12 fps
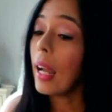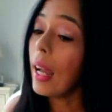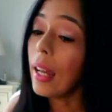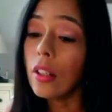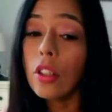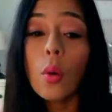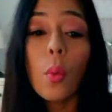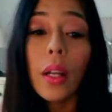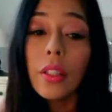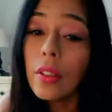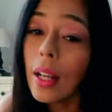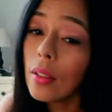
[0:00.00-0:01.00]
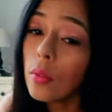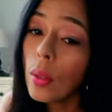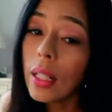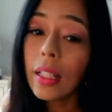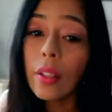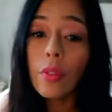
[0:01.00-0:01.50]
I don't know what you guys want
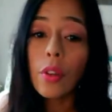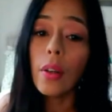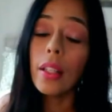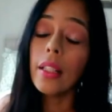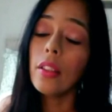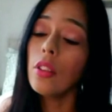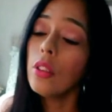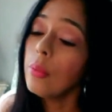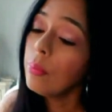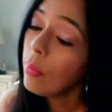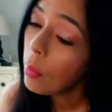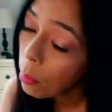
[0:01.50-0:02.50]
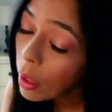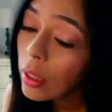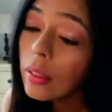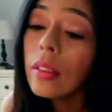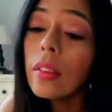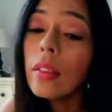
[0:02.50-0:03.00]
to give credit to,
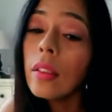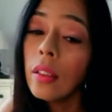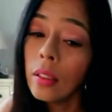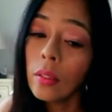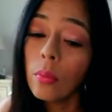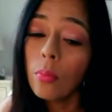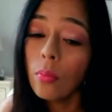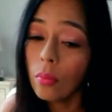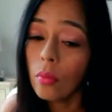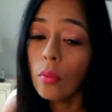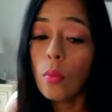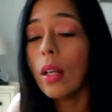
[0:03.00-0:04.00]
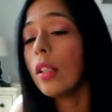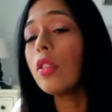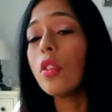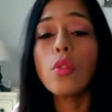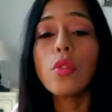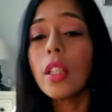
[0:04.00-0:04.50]
but one of
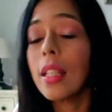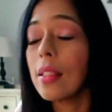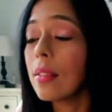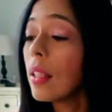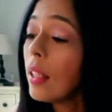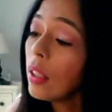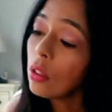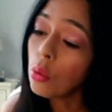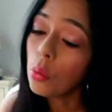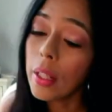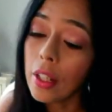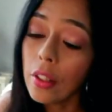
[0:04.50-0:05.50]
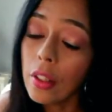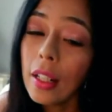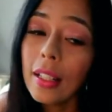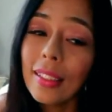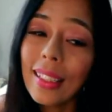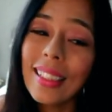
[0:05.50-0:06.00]
those things triggered
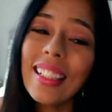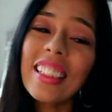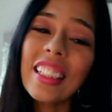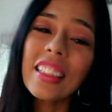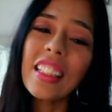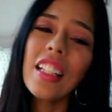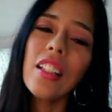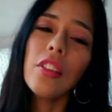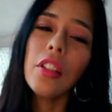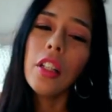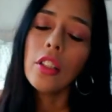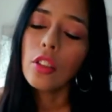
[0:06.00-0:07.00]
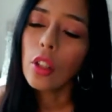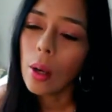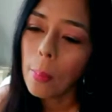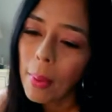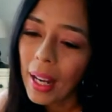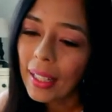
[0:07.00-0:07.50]
the legend killer to
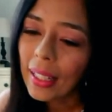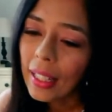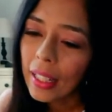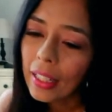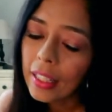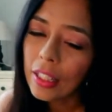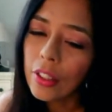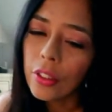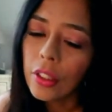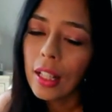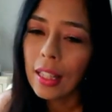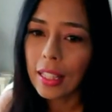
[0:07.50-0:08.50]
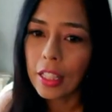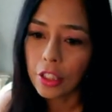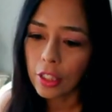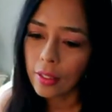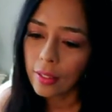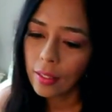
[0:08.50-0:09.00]
come back and kill
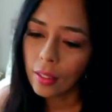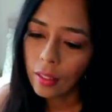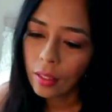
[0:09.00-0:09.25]
legends.